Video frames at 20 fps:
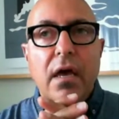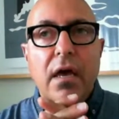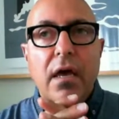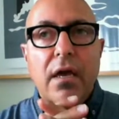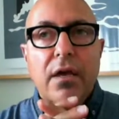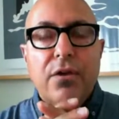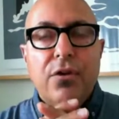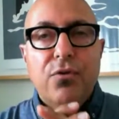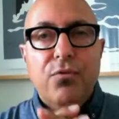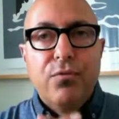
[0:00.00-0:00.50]

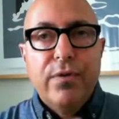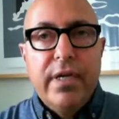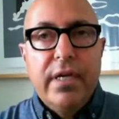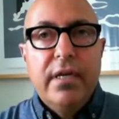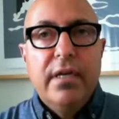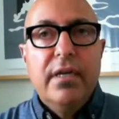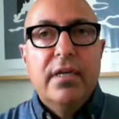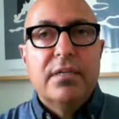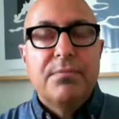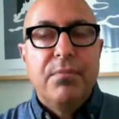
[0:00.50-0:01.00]
You read
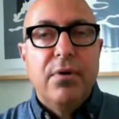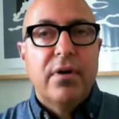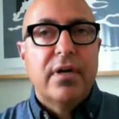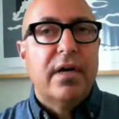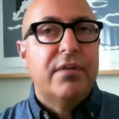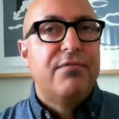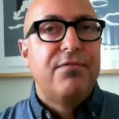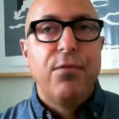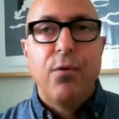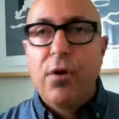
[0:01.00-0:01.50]
his book
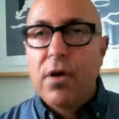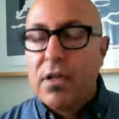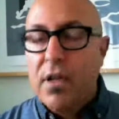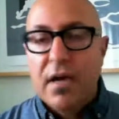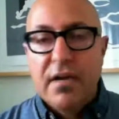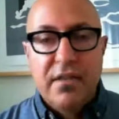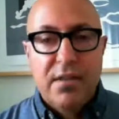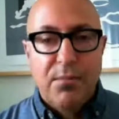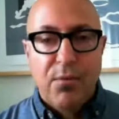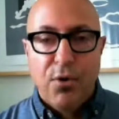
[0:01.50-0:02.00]
at 4
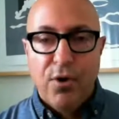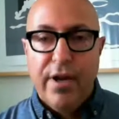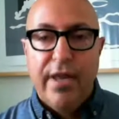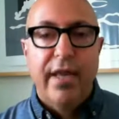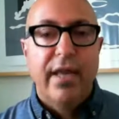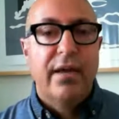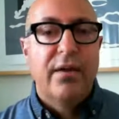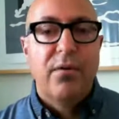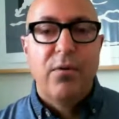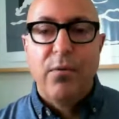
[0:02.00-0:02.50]
o'clock in the
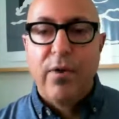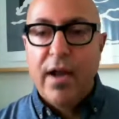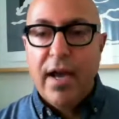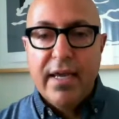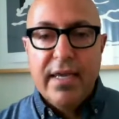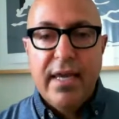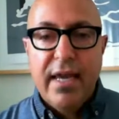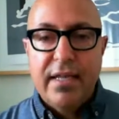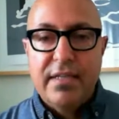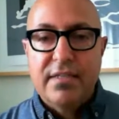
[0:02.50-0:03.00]
morning when I
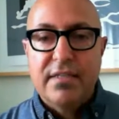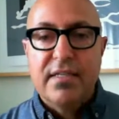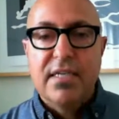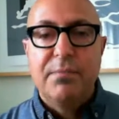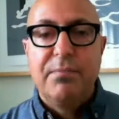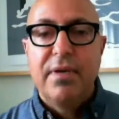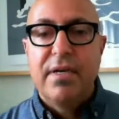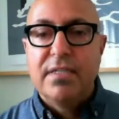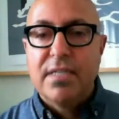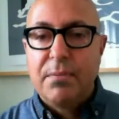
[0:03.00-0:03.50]
can't
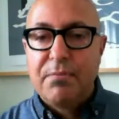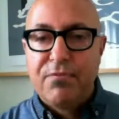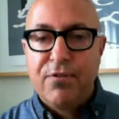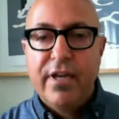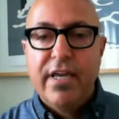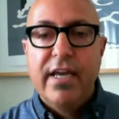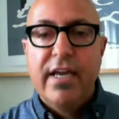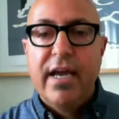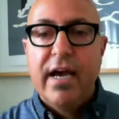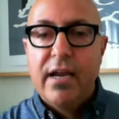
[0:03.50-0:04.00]
sleep because I'm
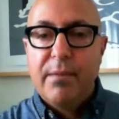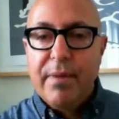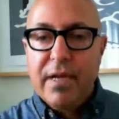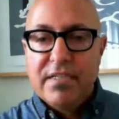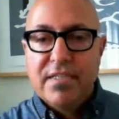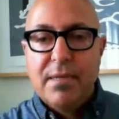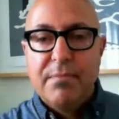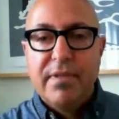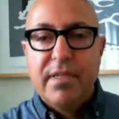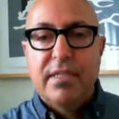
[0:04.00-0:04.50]
freaking out
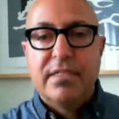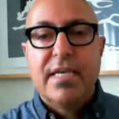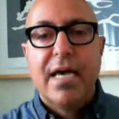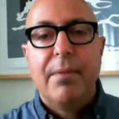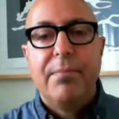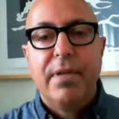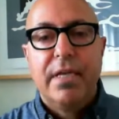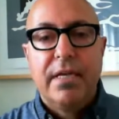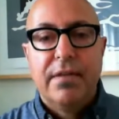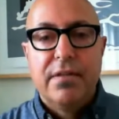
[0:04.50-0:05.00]
about something that's
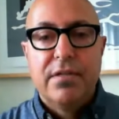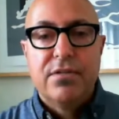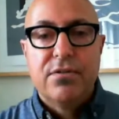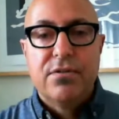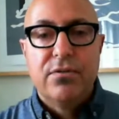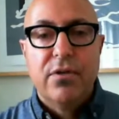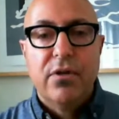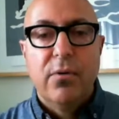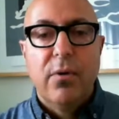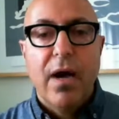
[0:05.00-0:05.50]
happening in the
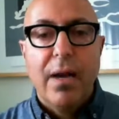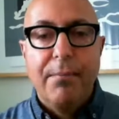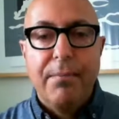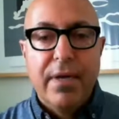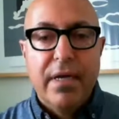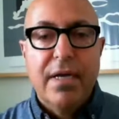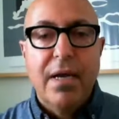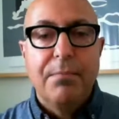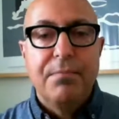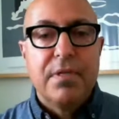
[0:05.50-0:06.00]
studio. I
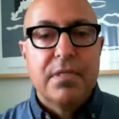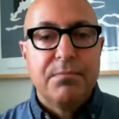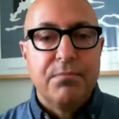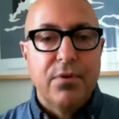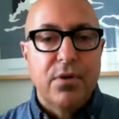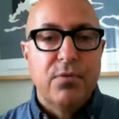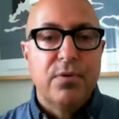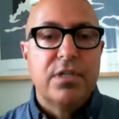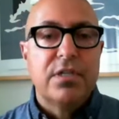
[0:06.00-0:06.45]
pick up this book which